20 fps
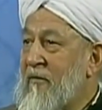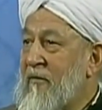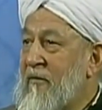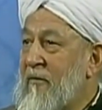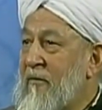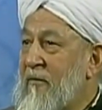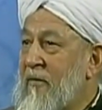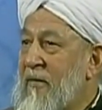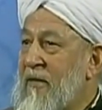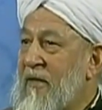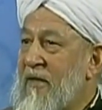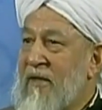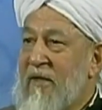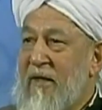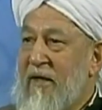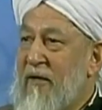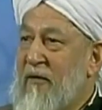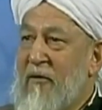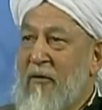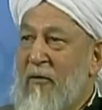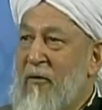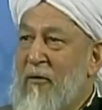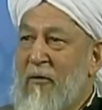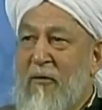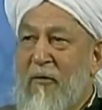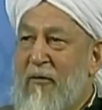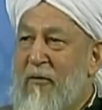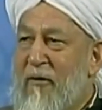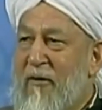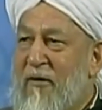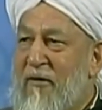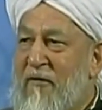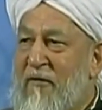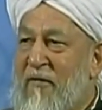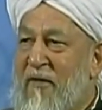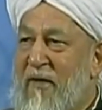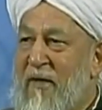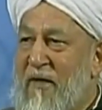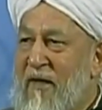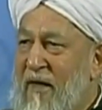Will they say, no, don't
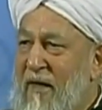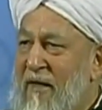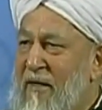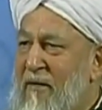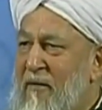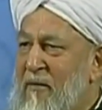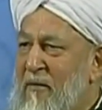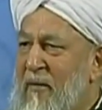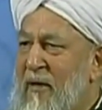interfere, let him